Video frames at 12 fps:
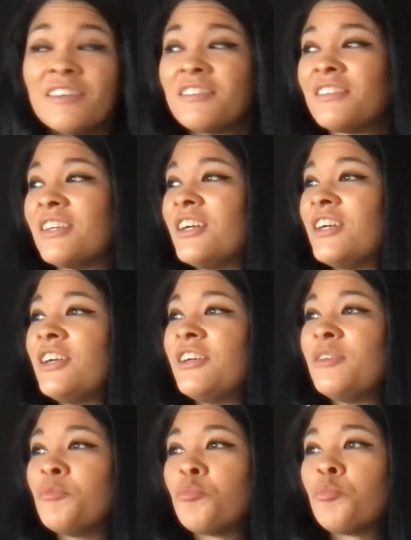
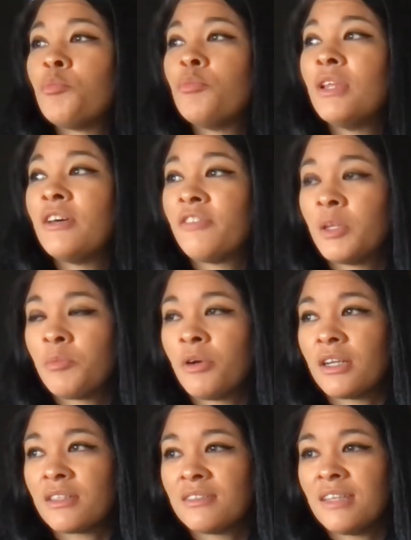so for the
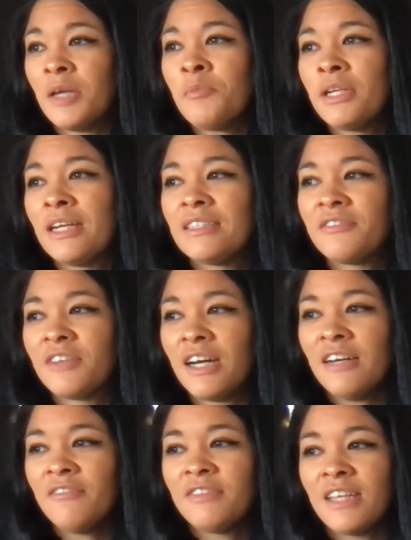product design, the 9 to
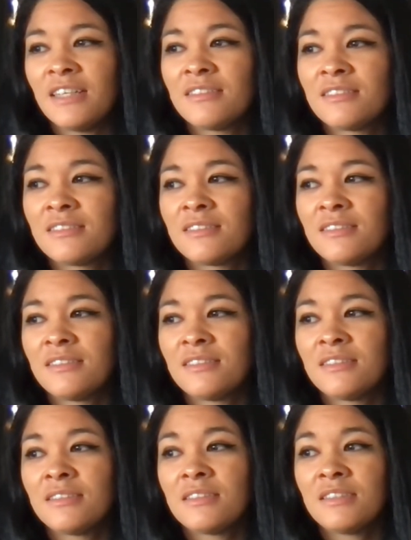5, that's
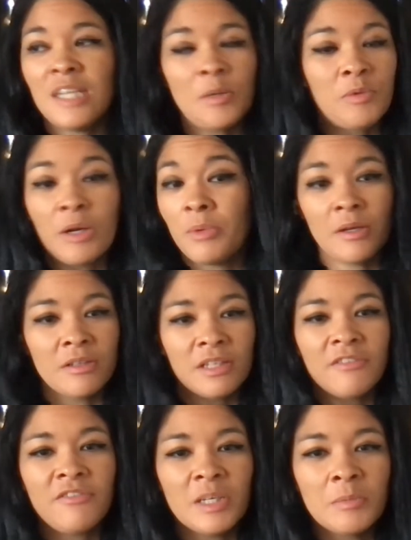primarily
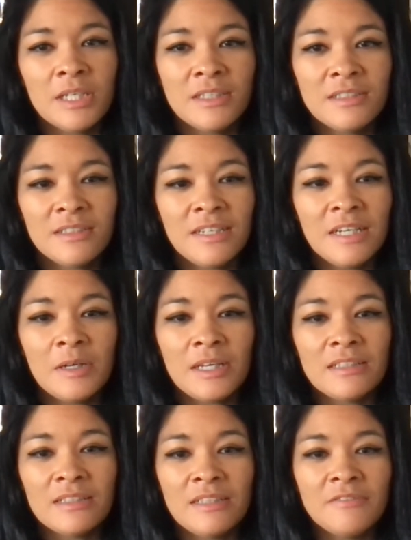Figma. I
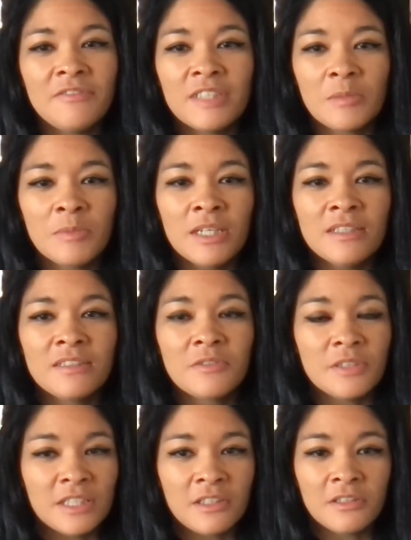love Figma. It's
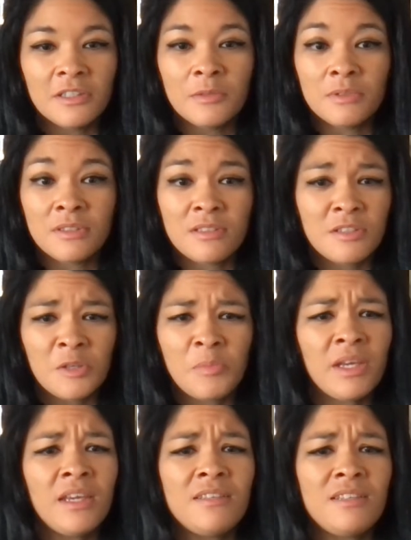really good. It was super
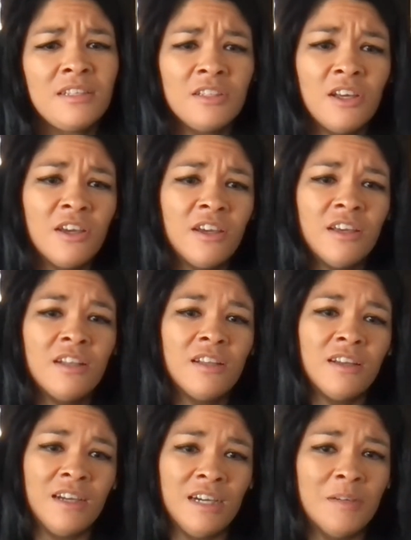easy to
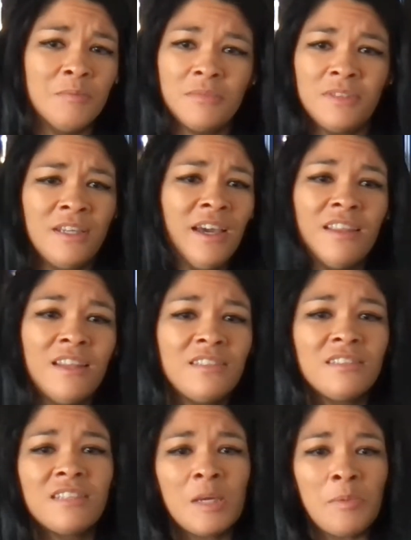learn. And they
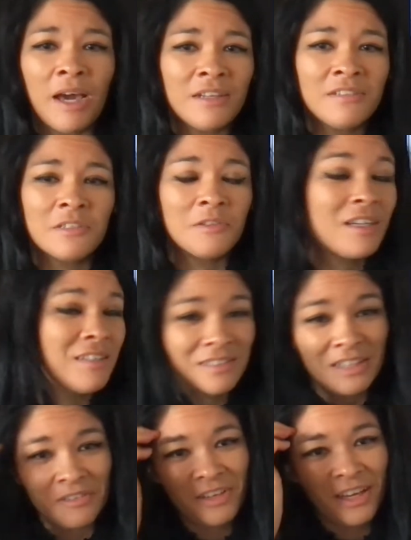just keep adding to it. I just
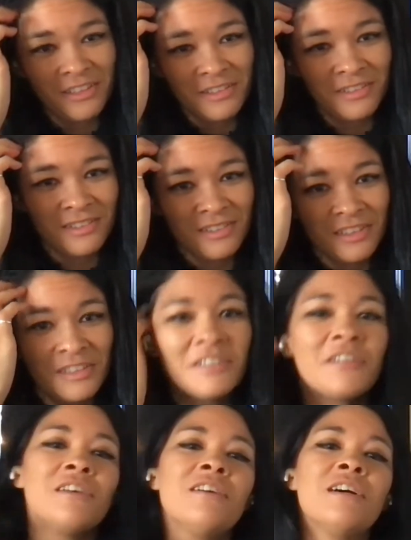love how you
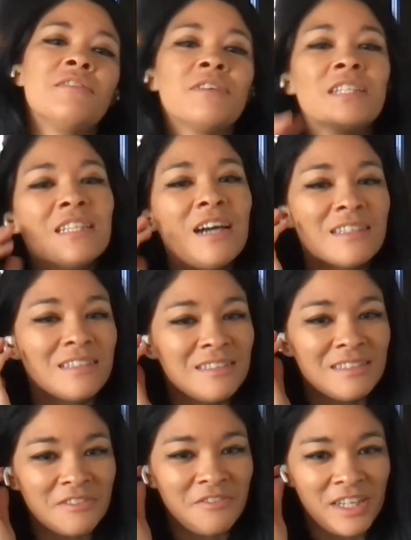go, oh, I'd really like this
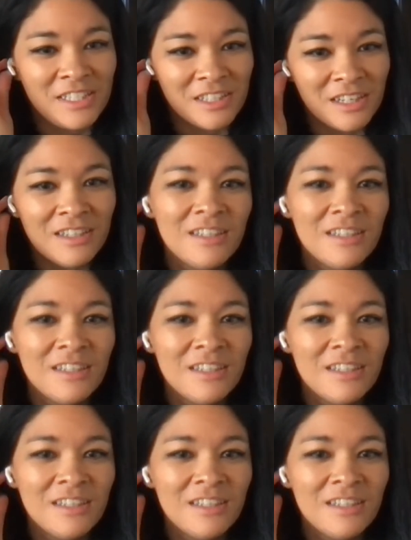as a feature,